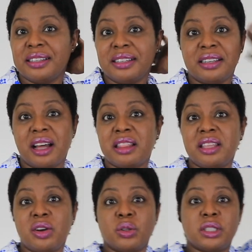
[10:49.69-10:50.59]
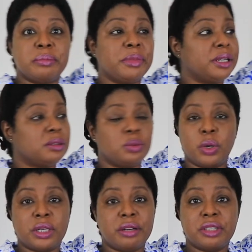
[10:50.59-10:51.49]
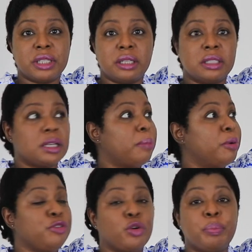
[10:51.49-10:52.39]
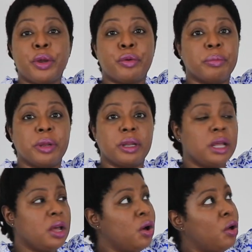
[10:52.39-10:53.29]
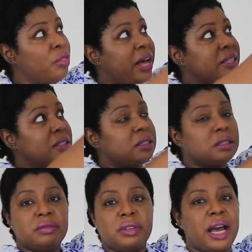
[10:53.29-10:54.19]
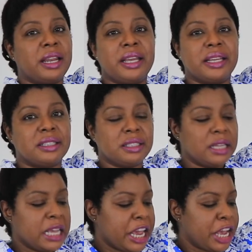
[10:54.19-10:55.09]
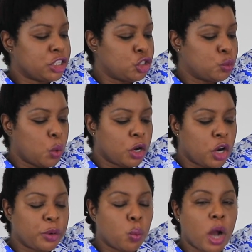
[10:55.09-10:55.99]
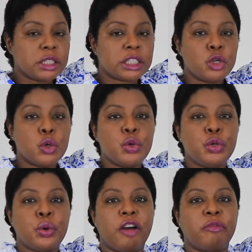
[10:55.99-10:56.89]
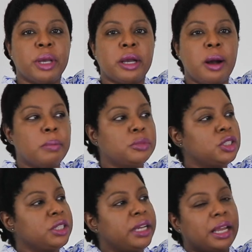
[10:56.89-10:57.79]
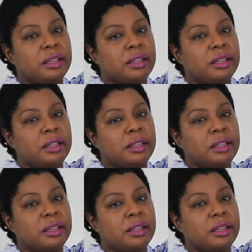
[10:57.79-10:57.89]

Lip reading: Not the ultimate whatever's at the top of your pyramid. That's not it. It's what and who you have become to get